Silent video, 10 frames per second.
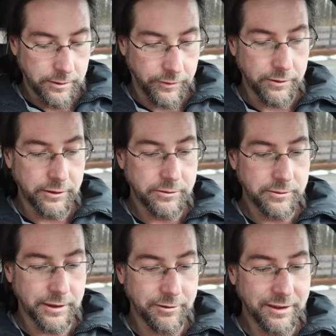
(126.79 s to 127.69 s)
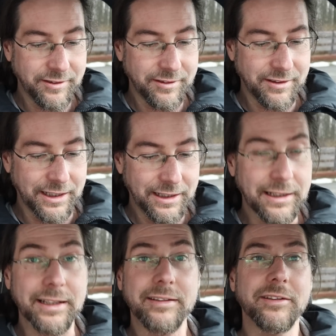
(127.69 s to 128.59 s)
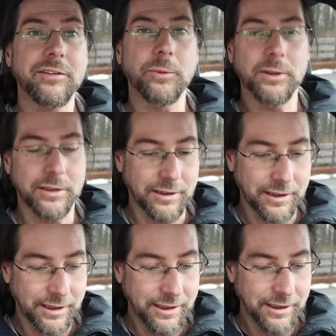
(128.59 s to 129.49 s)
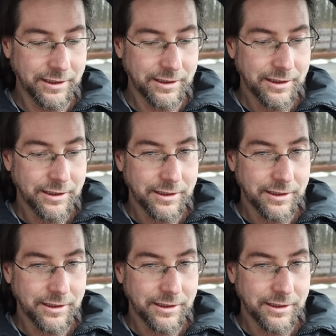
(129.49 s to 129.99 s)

32 degrees is the inlet. That's what the heating